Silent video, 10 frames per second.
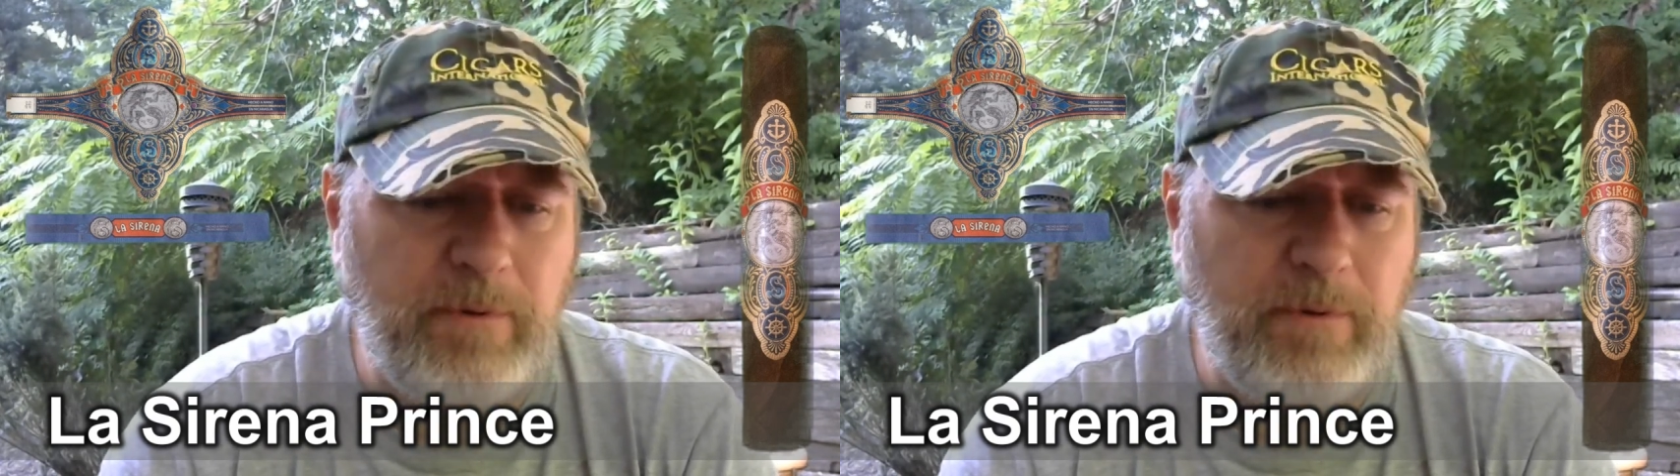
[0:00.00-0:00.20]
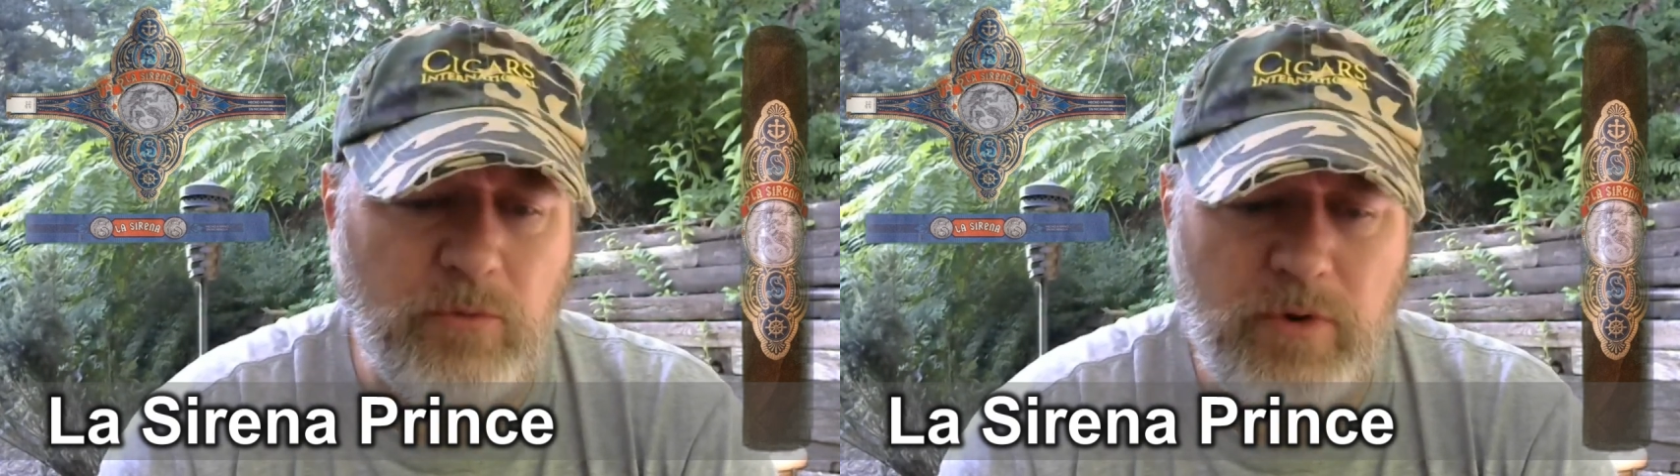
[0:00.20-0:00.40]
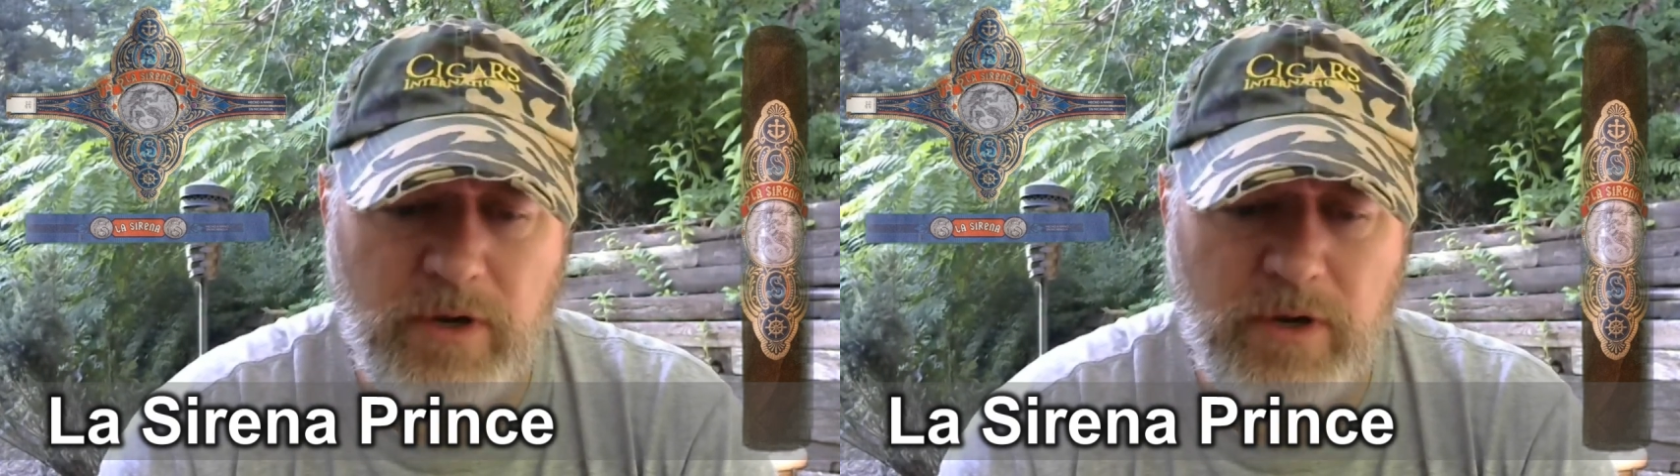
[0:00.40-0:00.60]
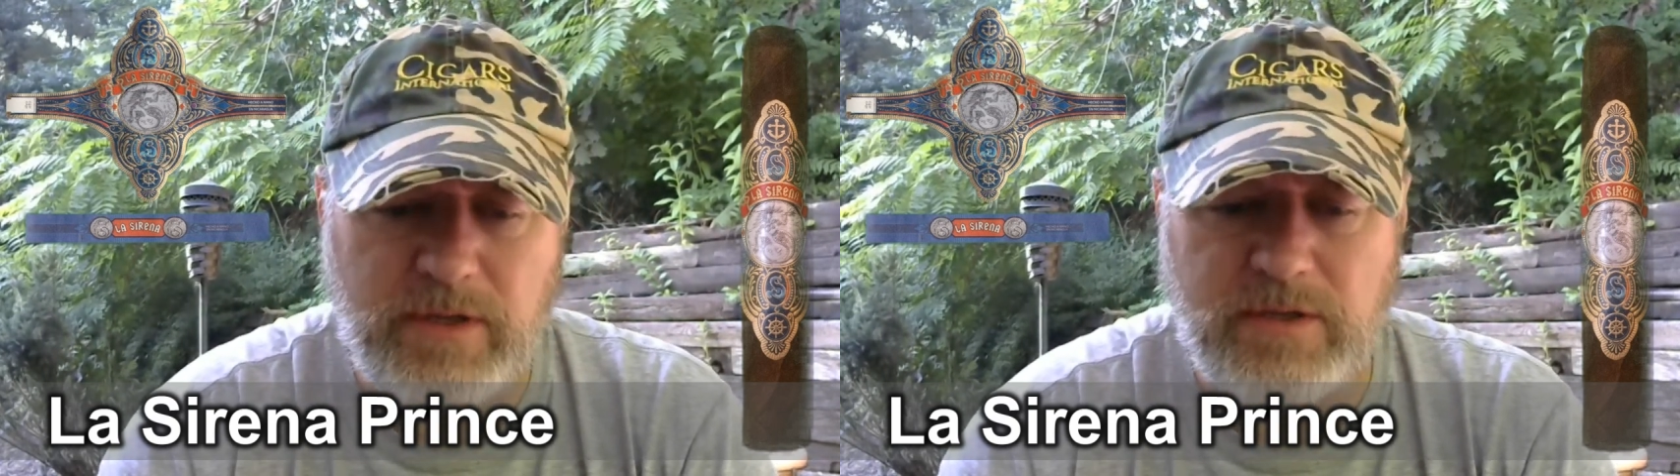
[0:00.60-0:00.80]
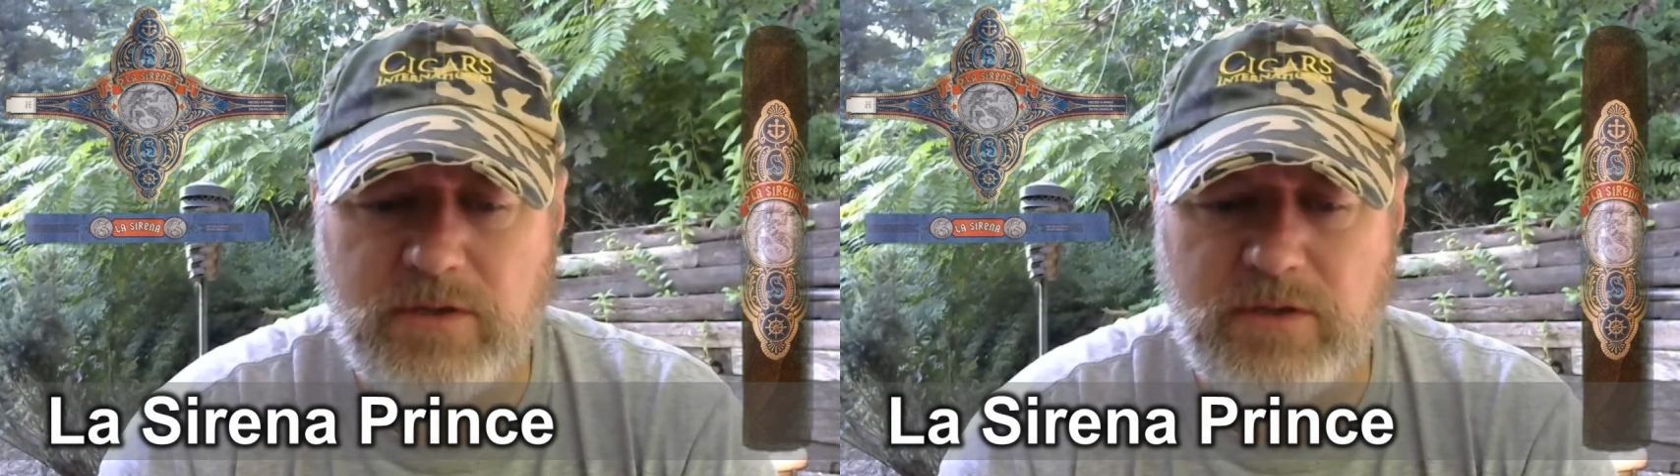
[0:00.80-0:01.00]
Really
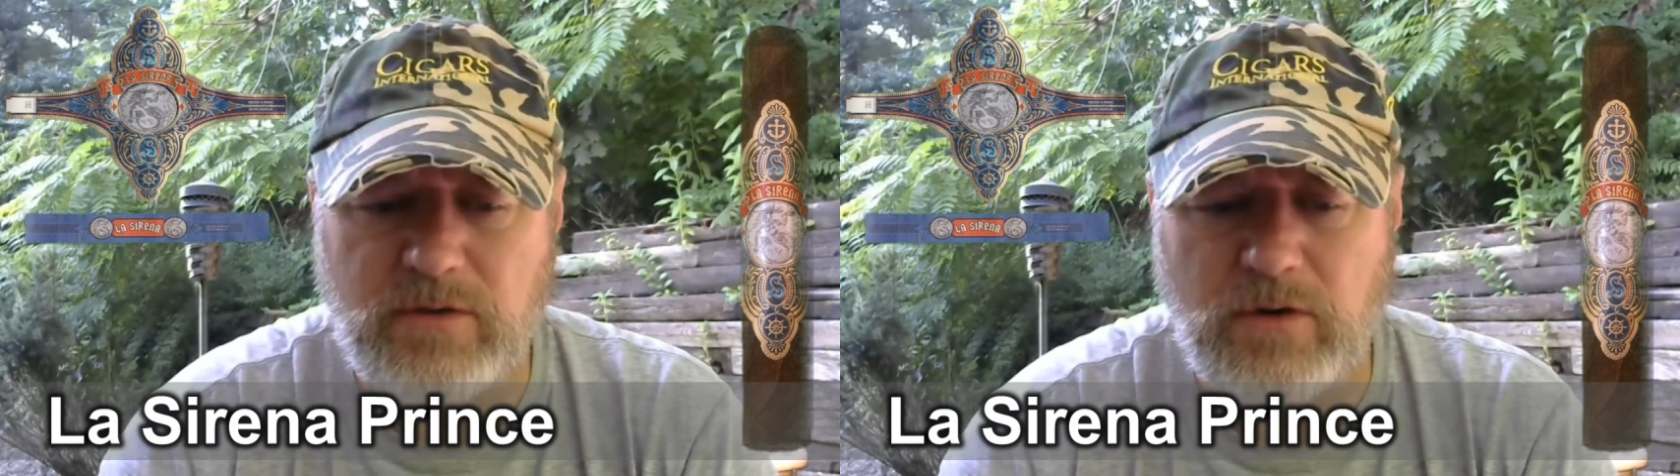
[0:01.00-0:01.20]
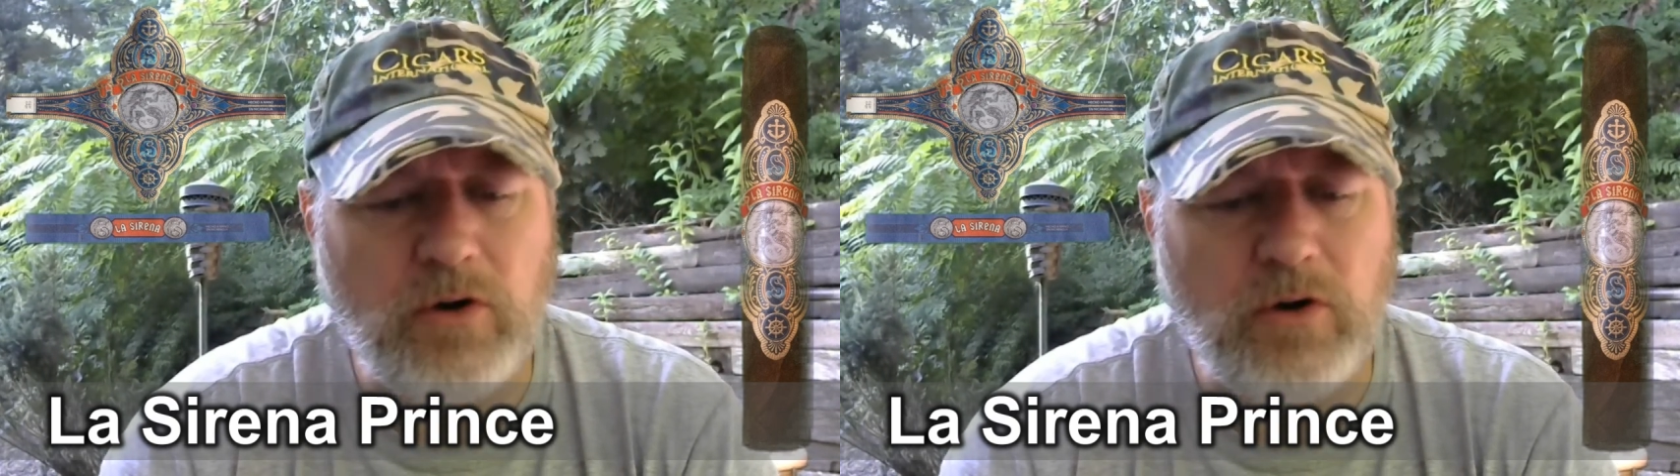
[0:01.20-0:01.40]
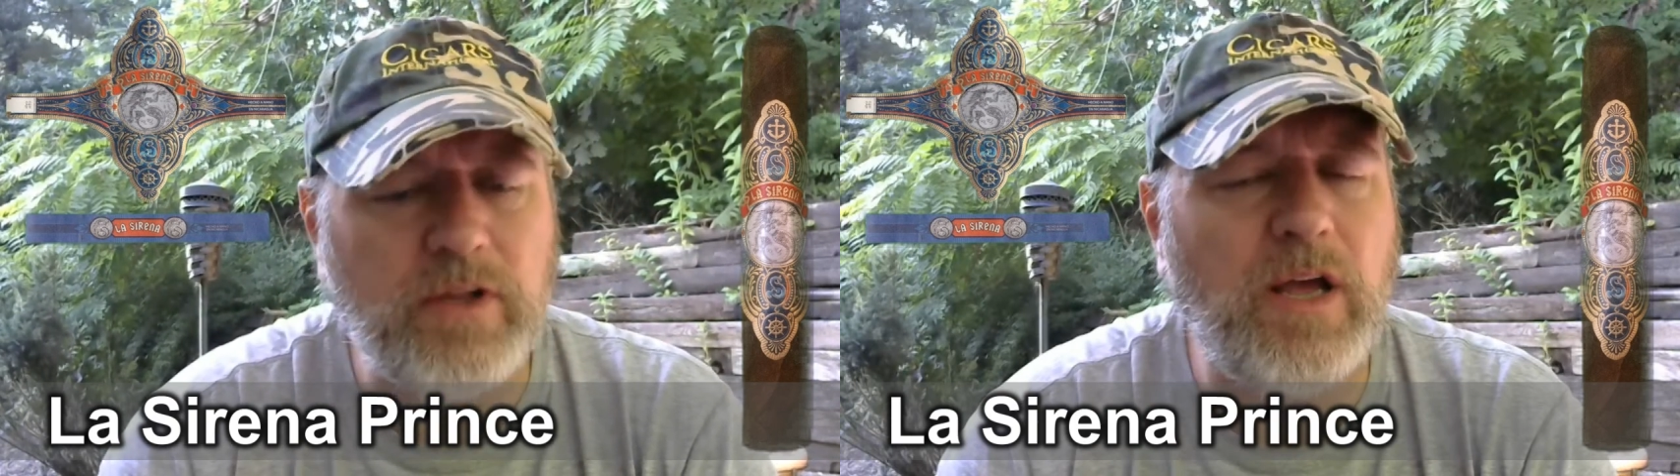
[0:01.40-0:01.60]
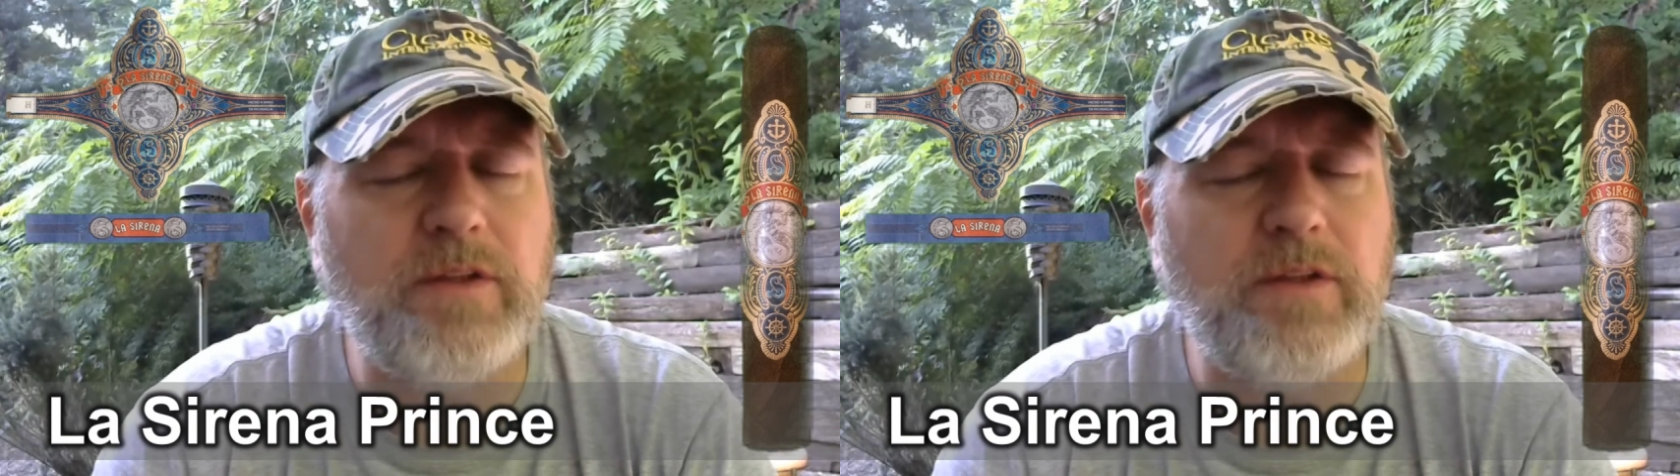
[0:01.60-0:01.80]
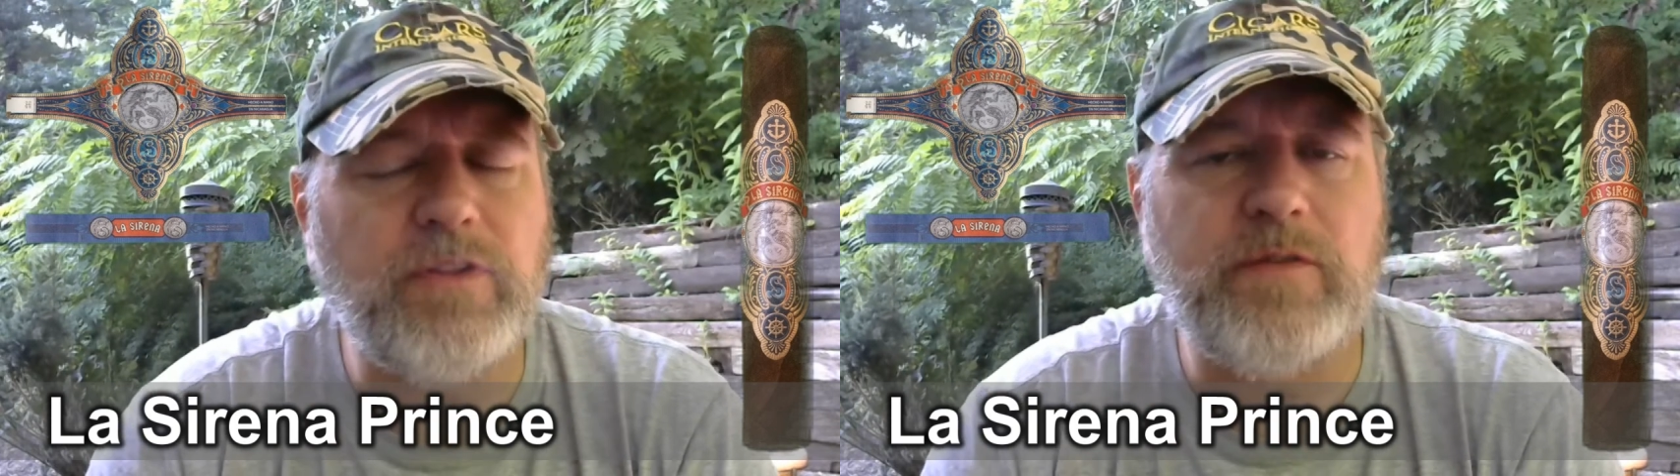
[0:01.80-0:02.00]
early on the
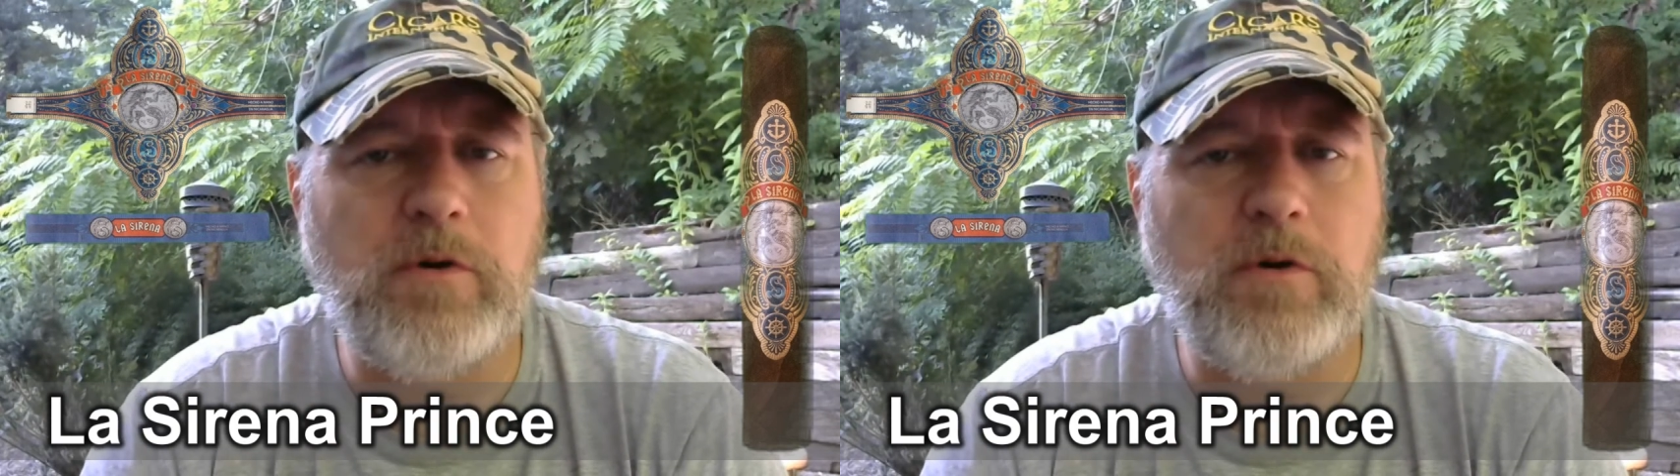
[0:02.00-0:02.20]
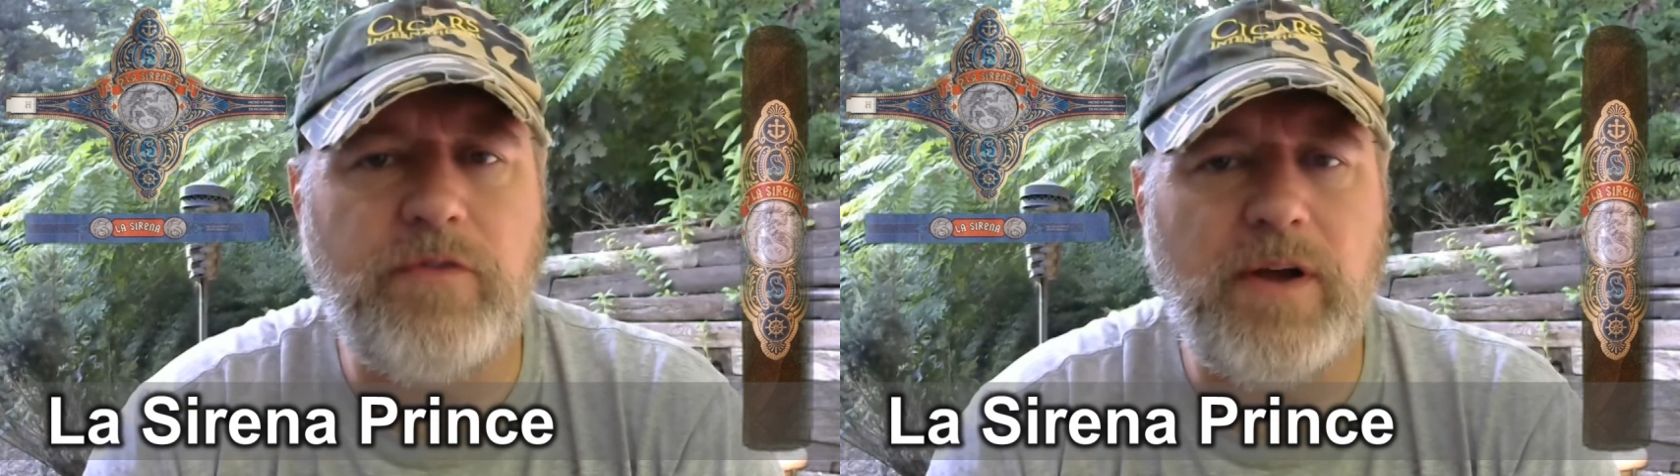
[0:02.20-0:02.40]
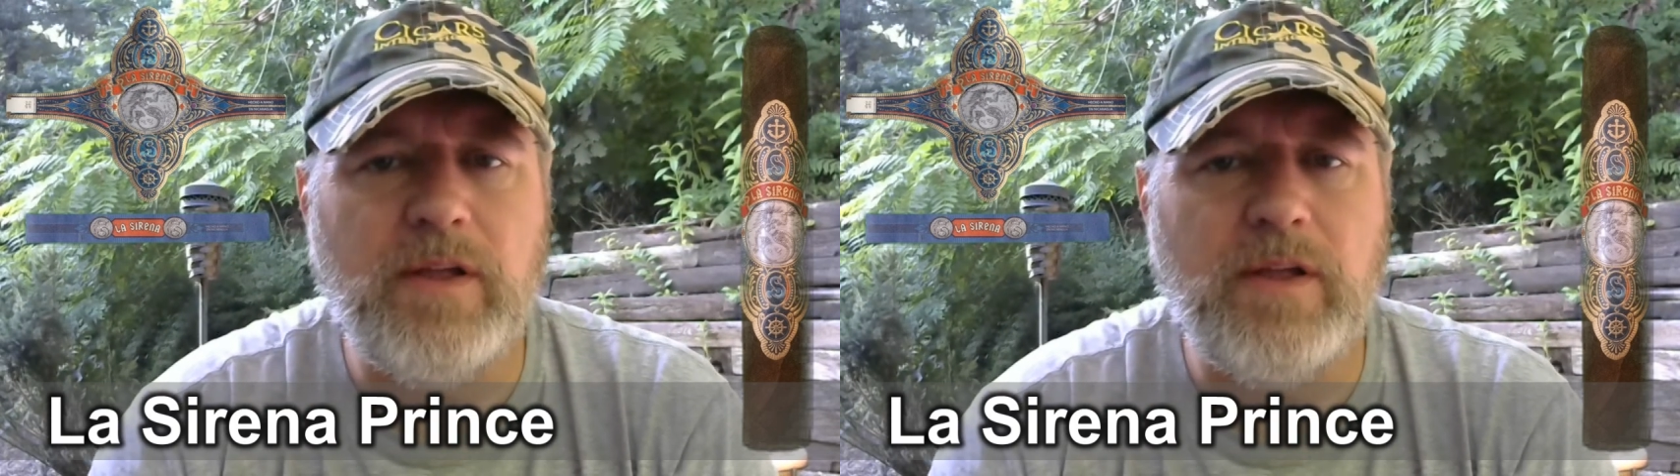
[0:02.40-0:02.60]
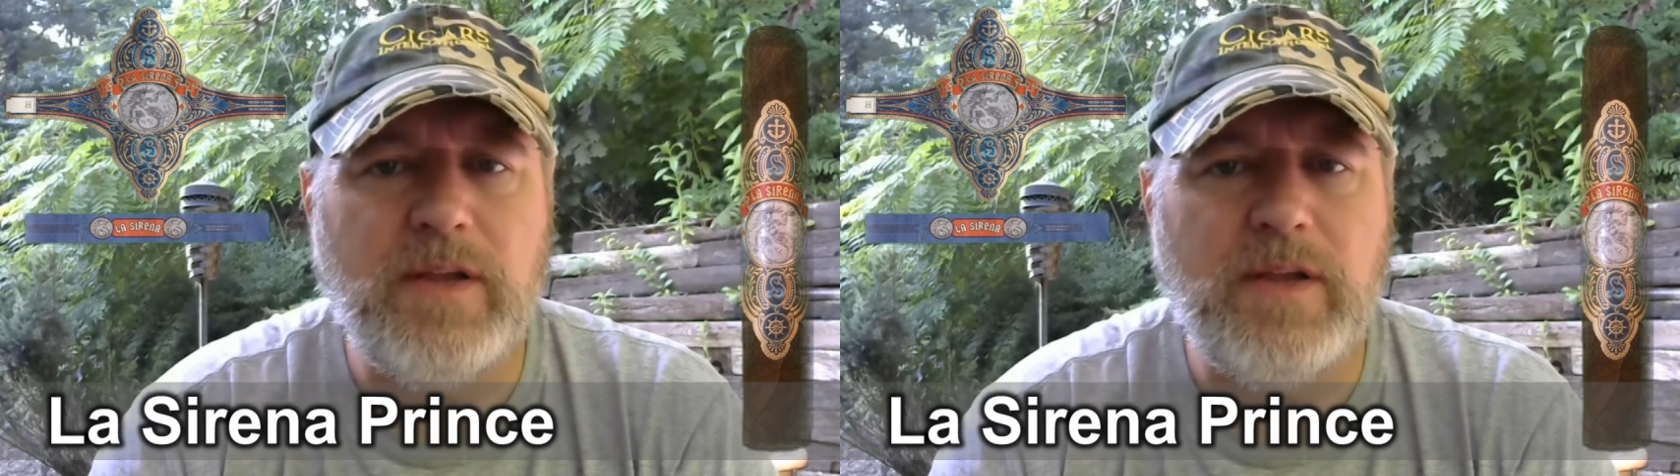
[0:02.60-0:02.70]
flavor profile,